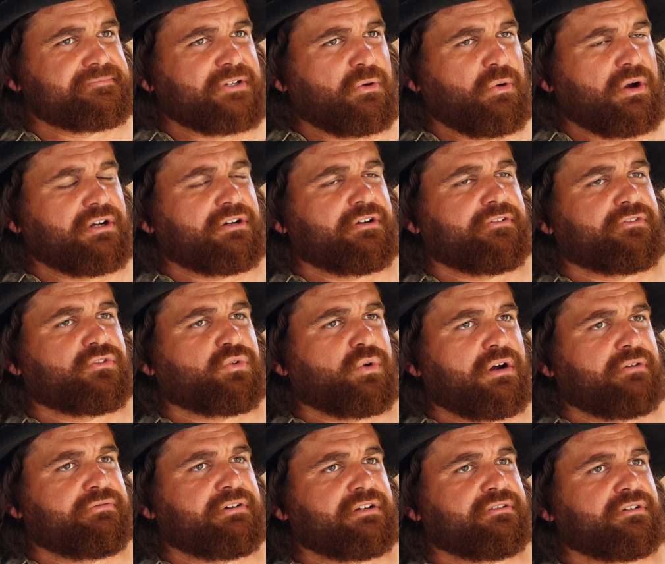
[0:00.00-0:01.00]
I wonder if
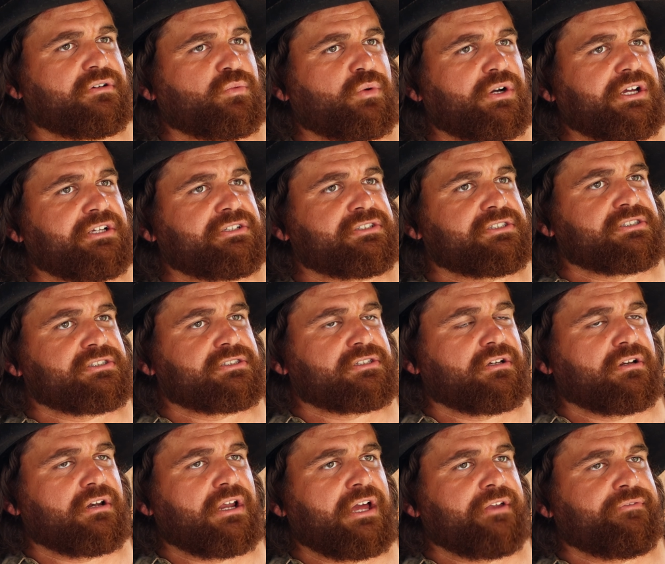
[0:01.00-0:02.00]
1,200 weeks is
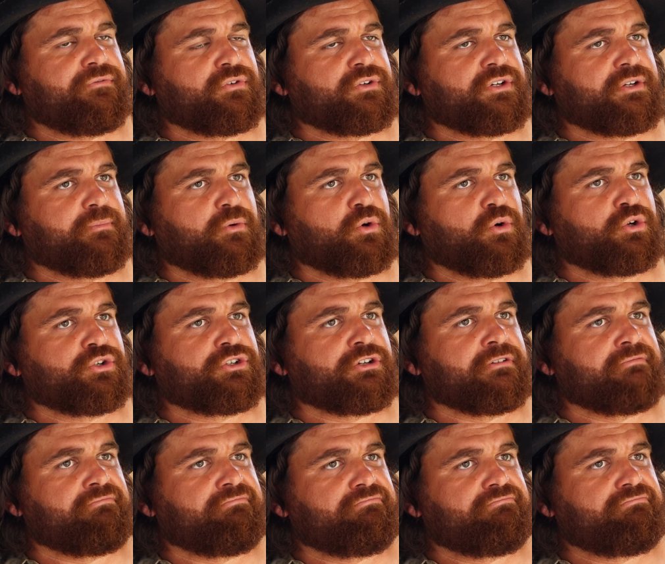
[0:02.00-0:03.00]
too late for an
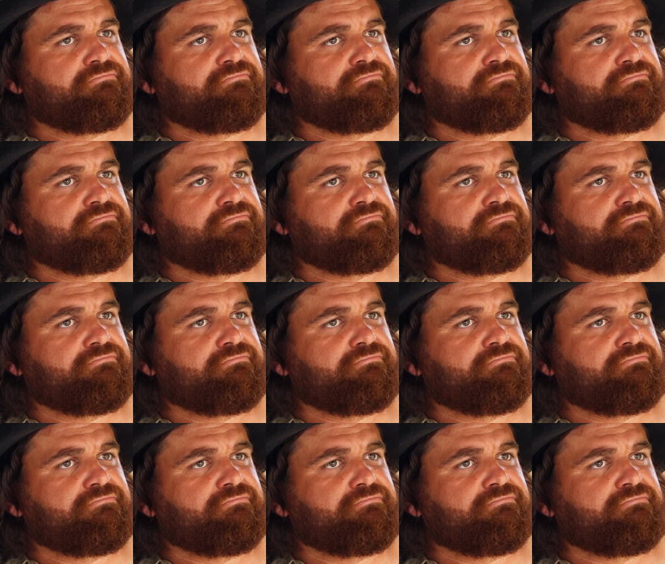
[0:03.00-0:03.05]
abortion.